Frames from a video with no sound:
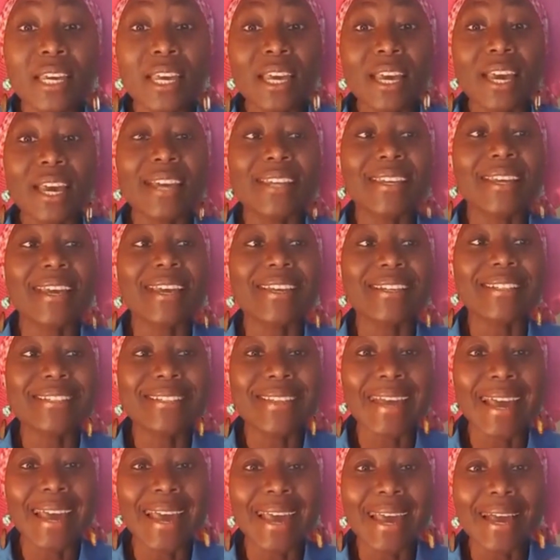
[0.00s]
and
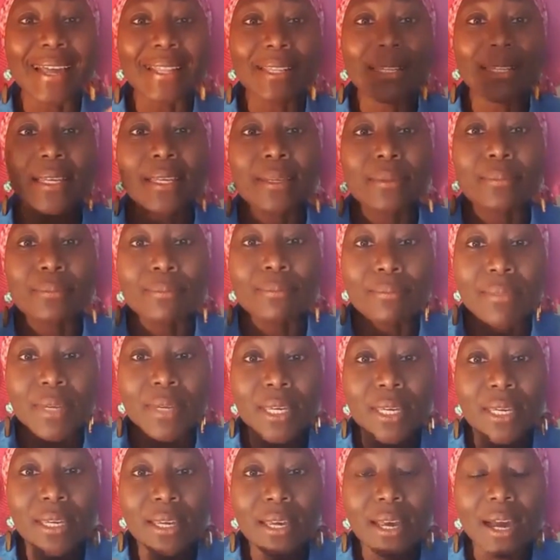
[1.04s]
entirely
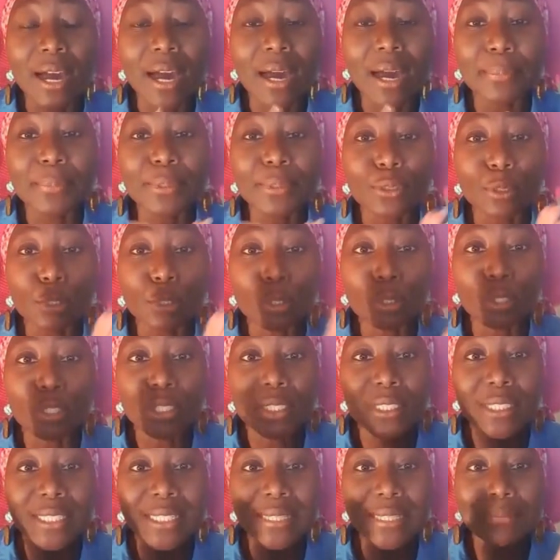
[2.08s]
me,
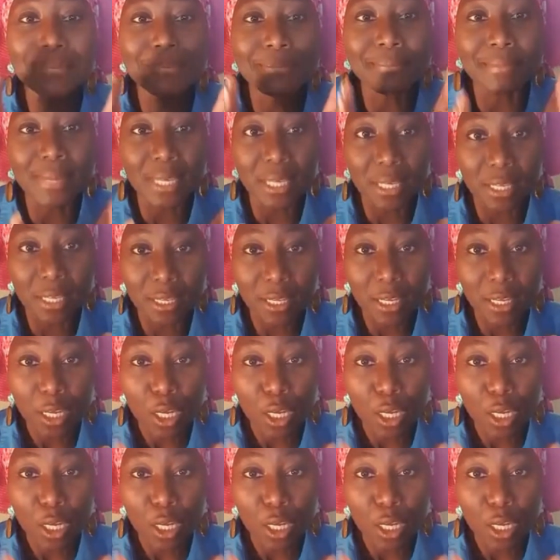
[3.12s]
absolutely me.